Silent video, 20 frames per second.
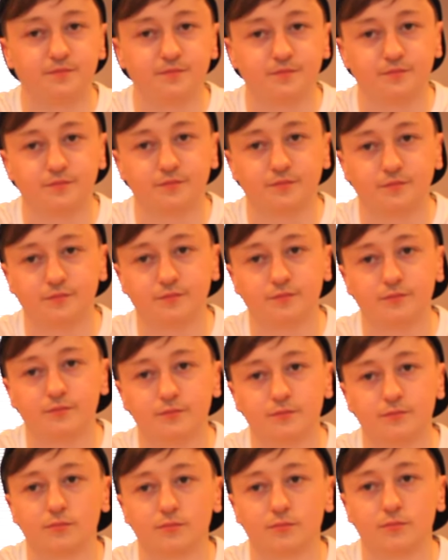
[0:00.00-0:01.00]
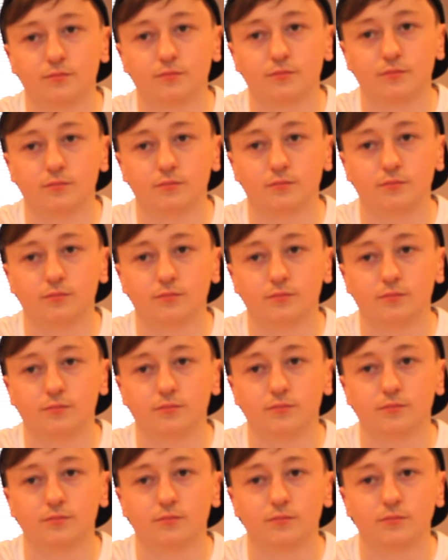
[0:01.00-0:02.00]

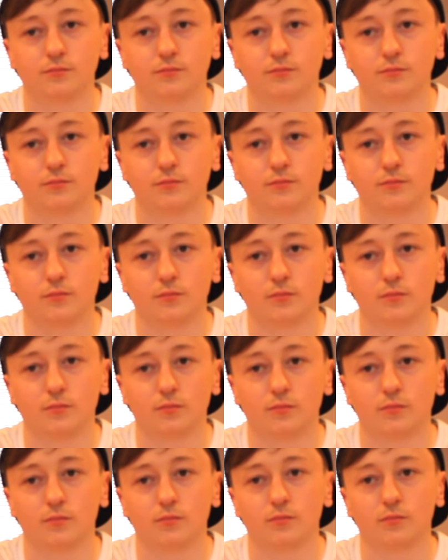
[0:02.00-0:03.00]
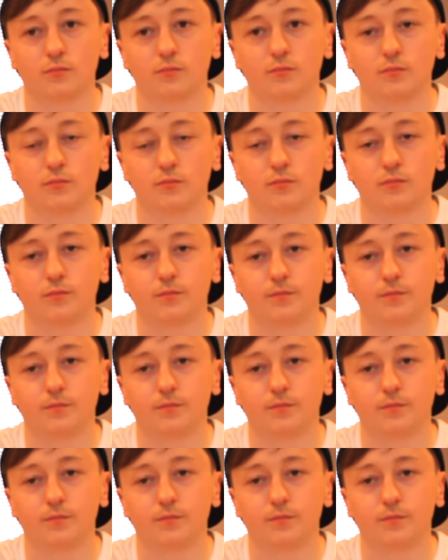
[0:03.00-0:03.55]
[no speech]